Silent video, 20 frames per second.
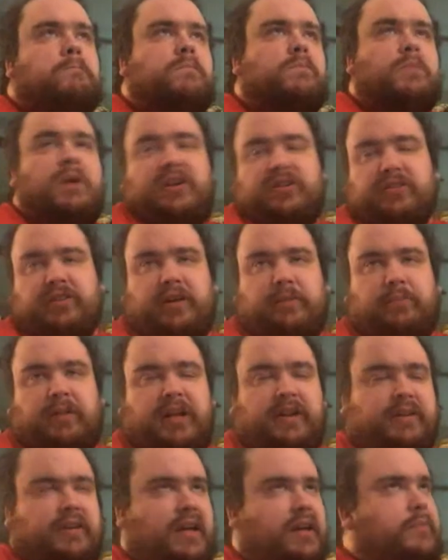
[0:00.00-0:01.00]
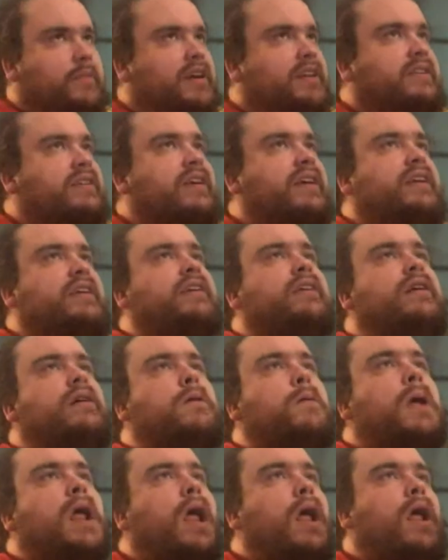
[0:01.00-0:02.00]
much like Black Dynamite did.
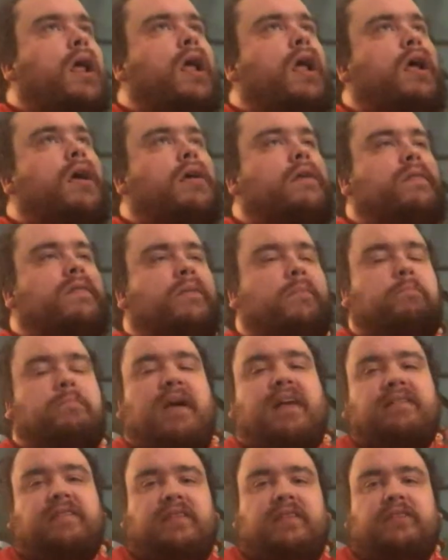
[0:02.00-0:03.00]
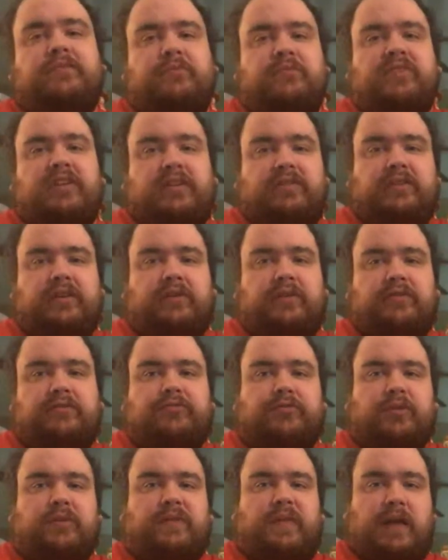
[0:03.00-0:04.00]
The best thing this movie has going
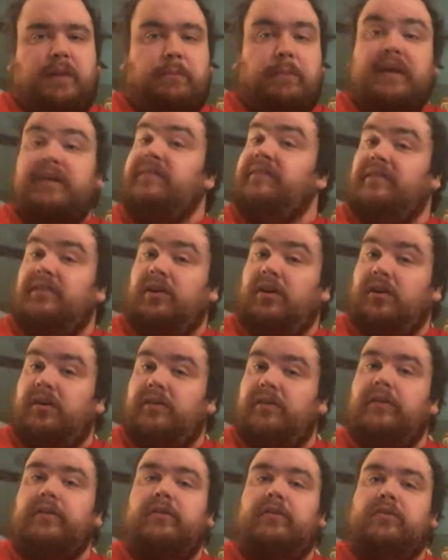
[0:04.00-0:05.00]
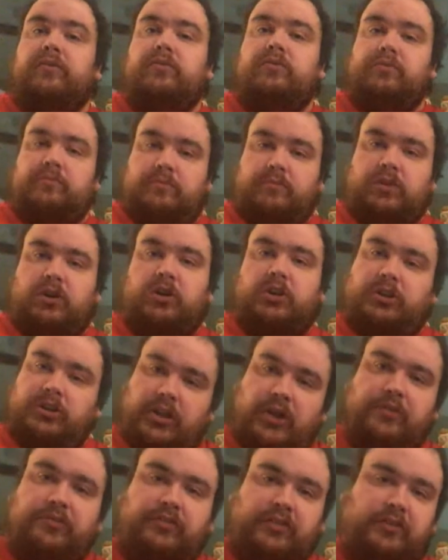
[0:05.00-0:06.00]
for it that makes it
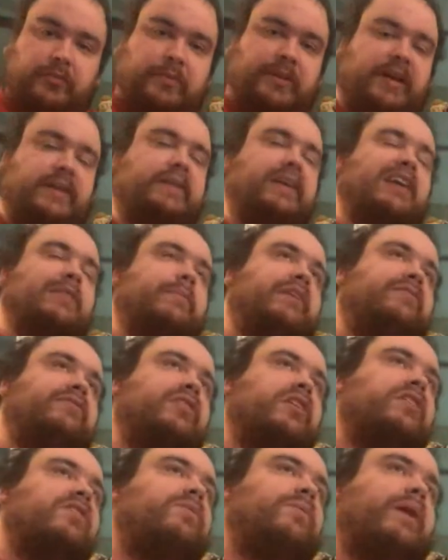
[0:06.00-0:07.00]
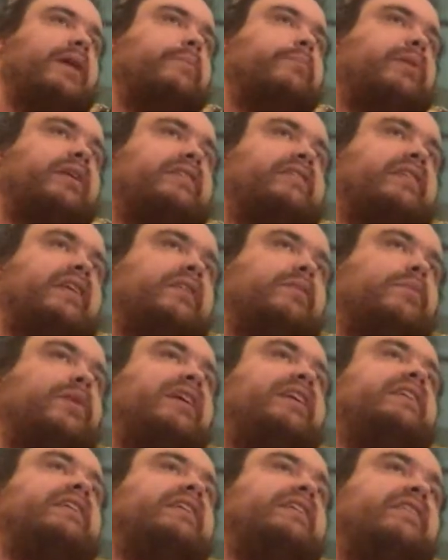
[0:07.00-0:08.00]
close to Black Dynamite, if not quite Black
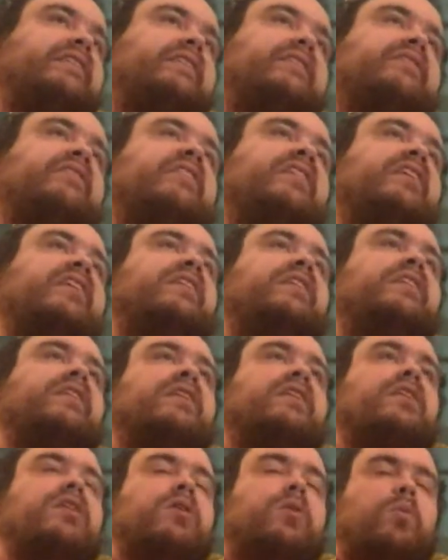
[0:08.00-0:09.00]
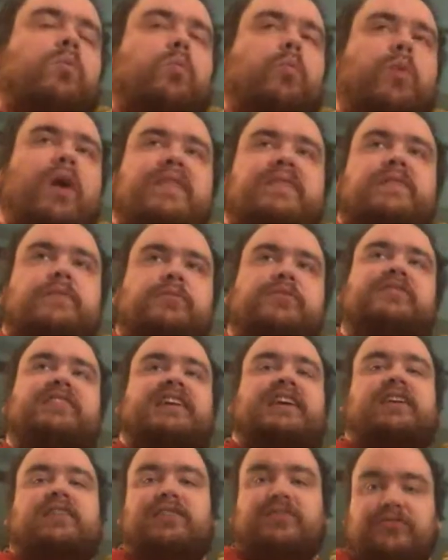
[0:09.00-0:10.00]
Dynamite, is when the movie
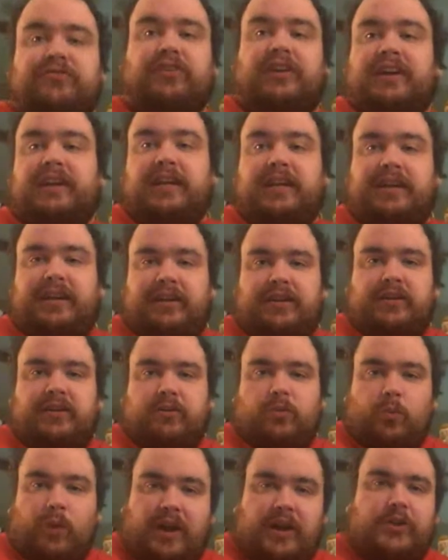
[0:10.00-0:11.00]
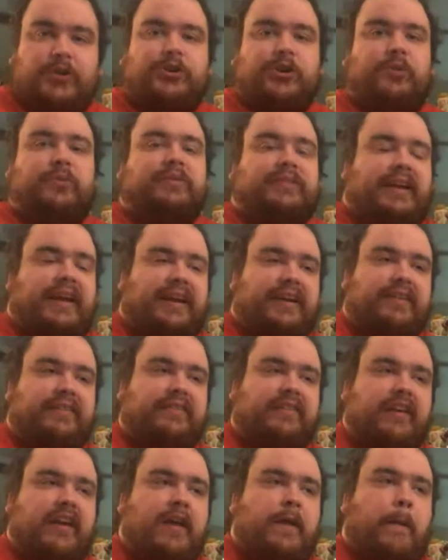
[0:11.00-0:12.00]
is funny, when a joke lands,